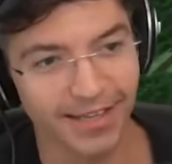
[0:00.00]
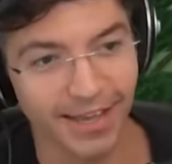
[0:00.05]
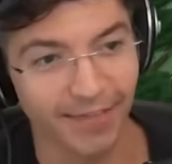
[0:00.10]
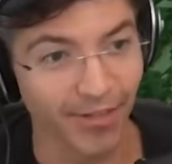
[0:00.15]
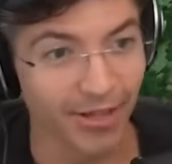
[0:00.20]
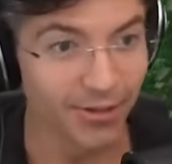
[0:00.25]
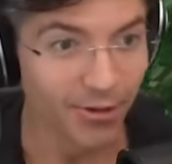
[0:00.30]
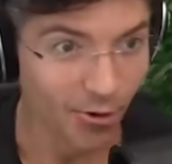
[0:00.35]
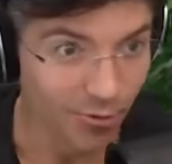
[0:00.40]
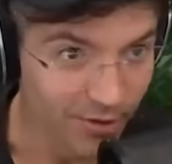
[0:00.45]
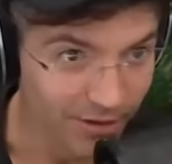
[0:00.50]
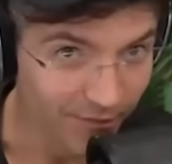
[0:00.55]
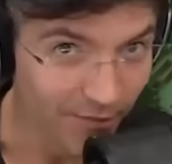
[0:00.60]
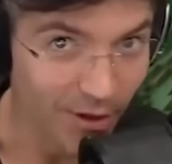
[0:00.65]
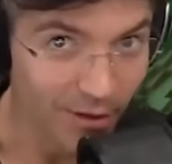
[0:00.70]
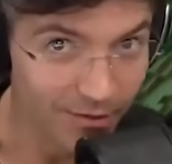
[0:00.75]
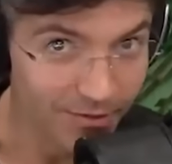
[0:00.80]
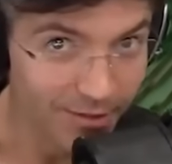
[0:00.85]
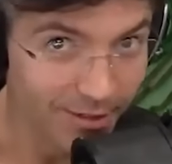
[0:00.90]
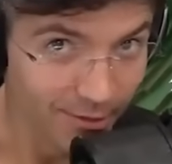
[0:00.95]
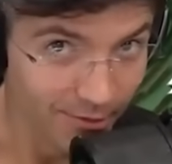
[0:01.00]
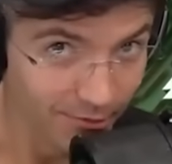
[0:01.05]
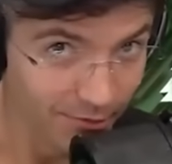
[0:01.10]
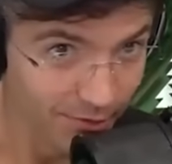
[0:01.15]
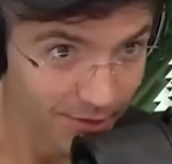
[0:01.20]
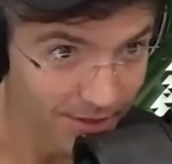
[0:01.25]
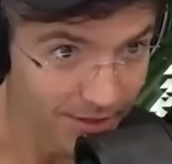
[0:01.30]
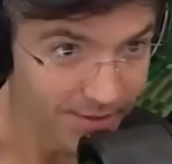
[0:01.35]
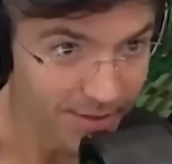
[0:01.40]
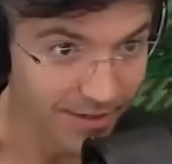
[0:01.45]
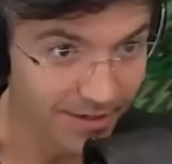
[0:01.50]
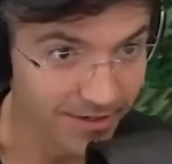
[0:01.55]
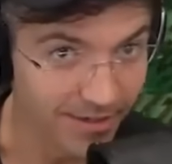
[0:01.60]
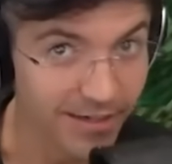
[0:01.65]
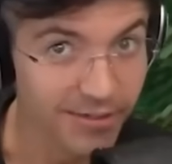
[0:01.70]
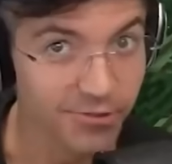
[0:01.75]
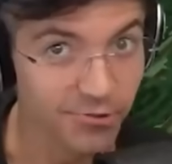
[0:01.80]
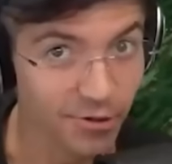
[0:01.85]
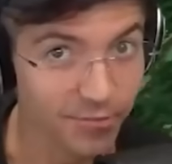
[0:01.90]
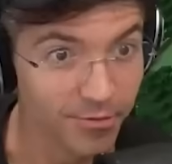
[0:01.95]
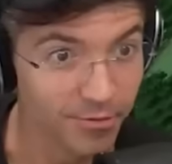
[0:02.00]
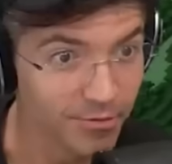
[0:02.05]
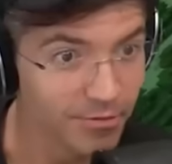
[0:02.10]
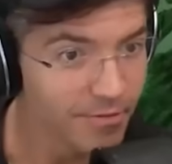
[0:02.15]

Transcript: Yeah, they totally volunteered for this, huh, as tribute.